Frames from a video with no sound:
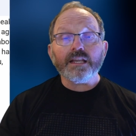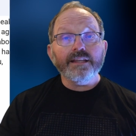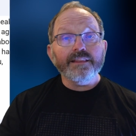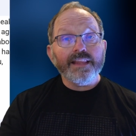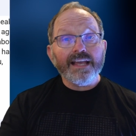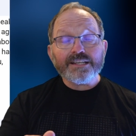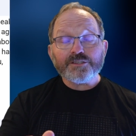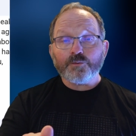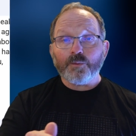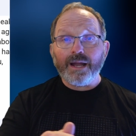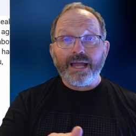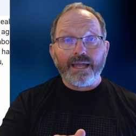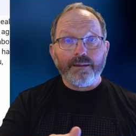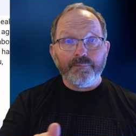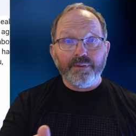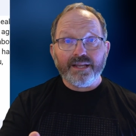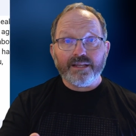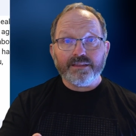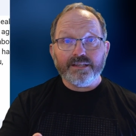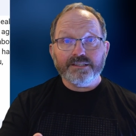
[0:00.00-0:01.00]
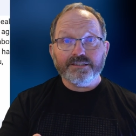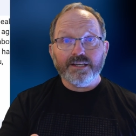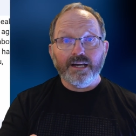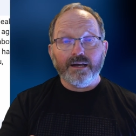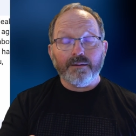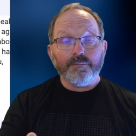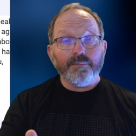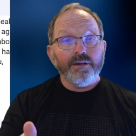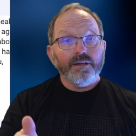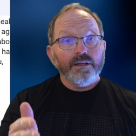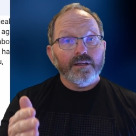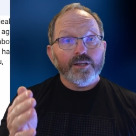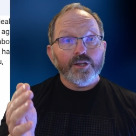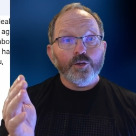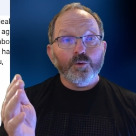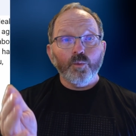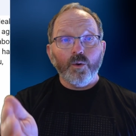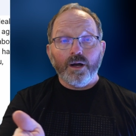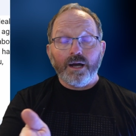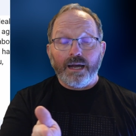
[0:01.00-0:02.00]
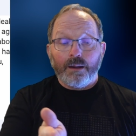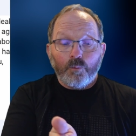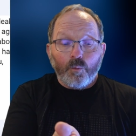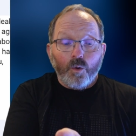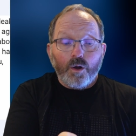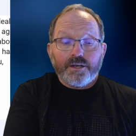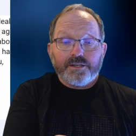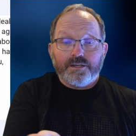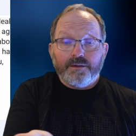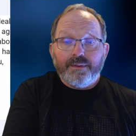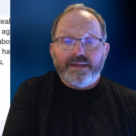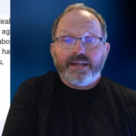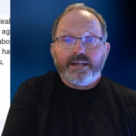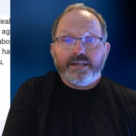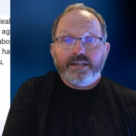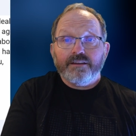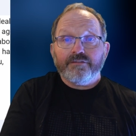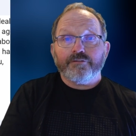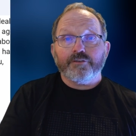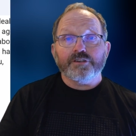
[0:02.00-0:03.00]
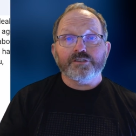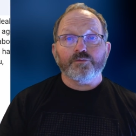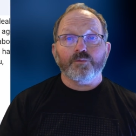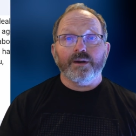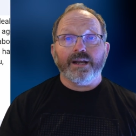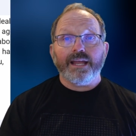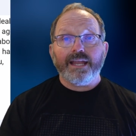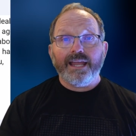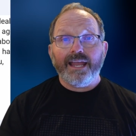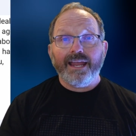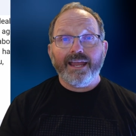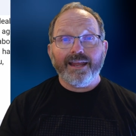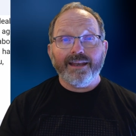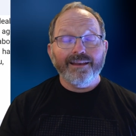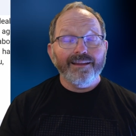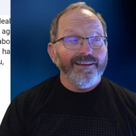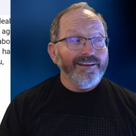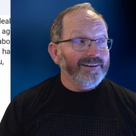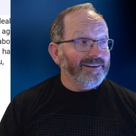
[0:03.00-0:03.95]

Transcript: that's why I pick these up. I want to make a difference when I can.